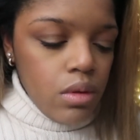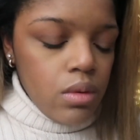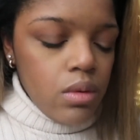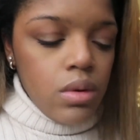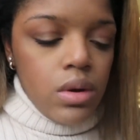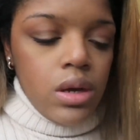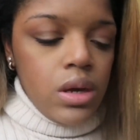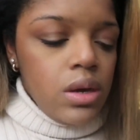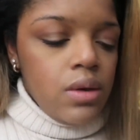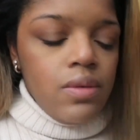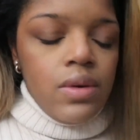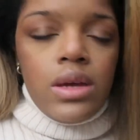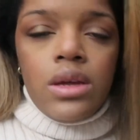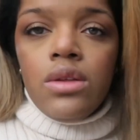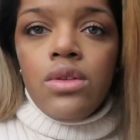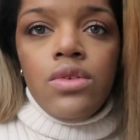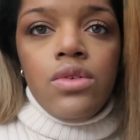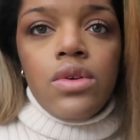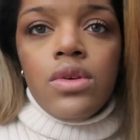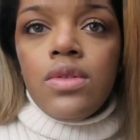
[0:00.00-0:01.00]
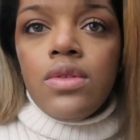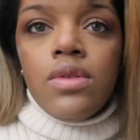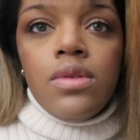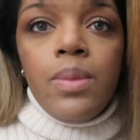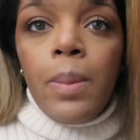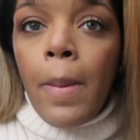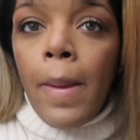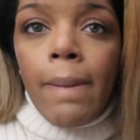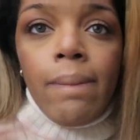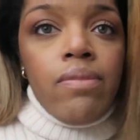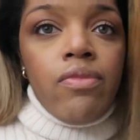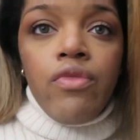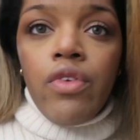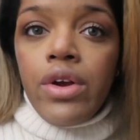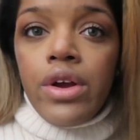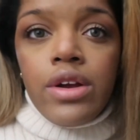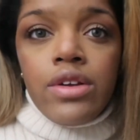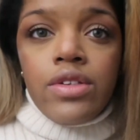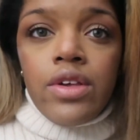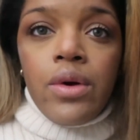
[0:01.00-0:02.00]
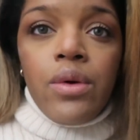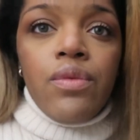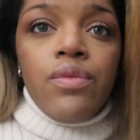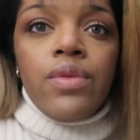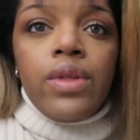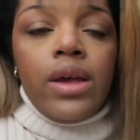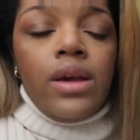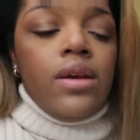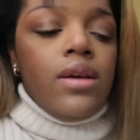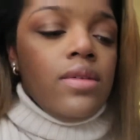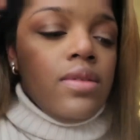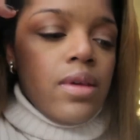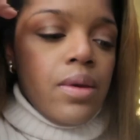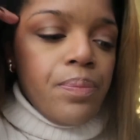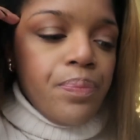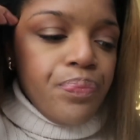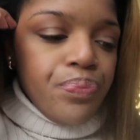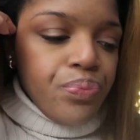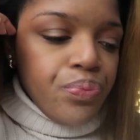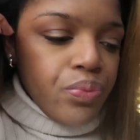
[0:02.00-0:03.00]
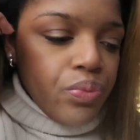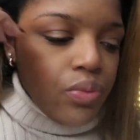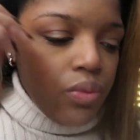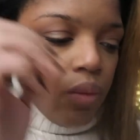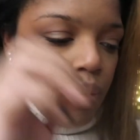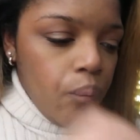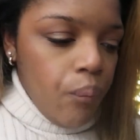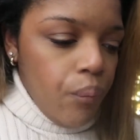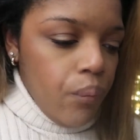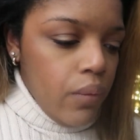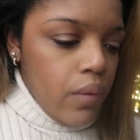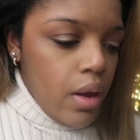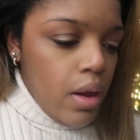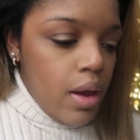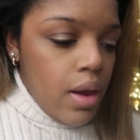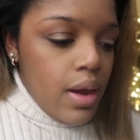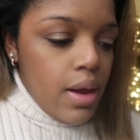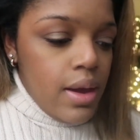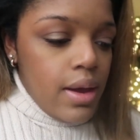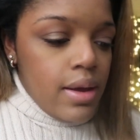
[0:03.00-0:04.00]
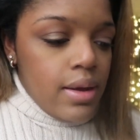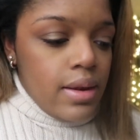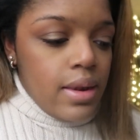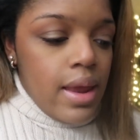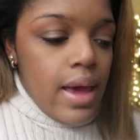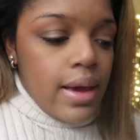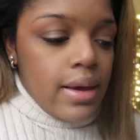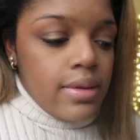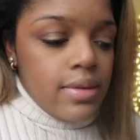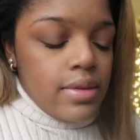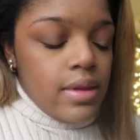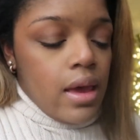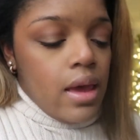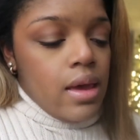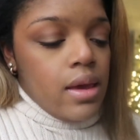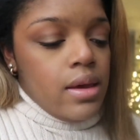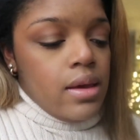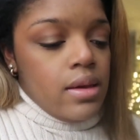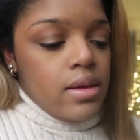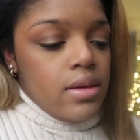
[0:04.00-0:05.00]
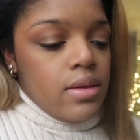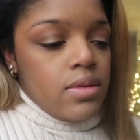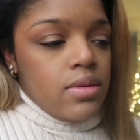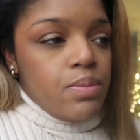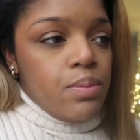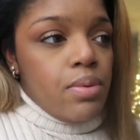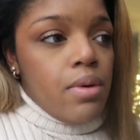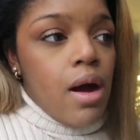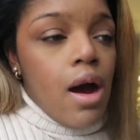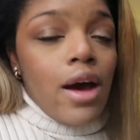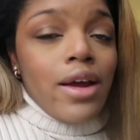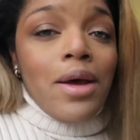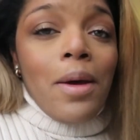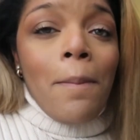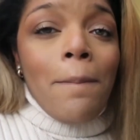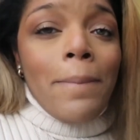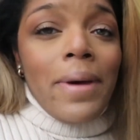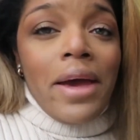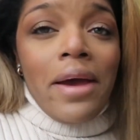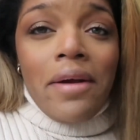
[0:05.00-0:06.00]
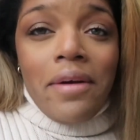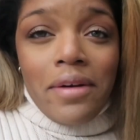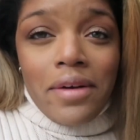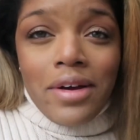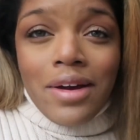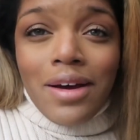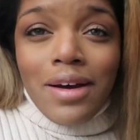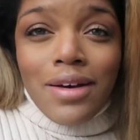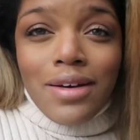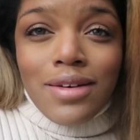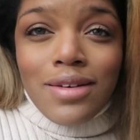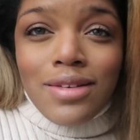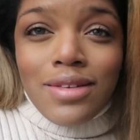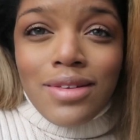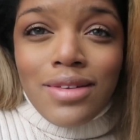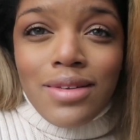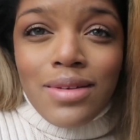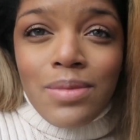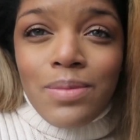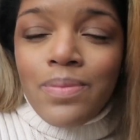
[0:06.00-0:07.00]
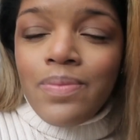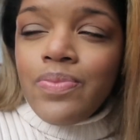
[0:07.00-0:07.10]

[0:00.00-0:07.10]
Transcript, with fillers: or even just for yourself, like I said. Next is Prada Paradox.